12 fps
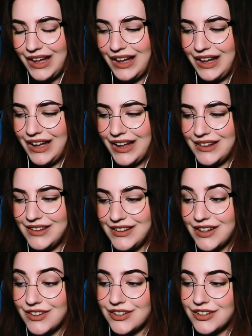
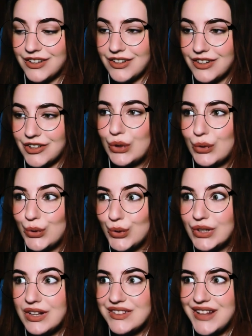the other
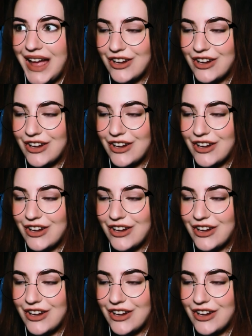rules,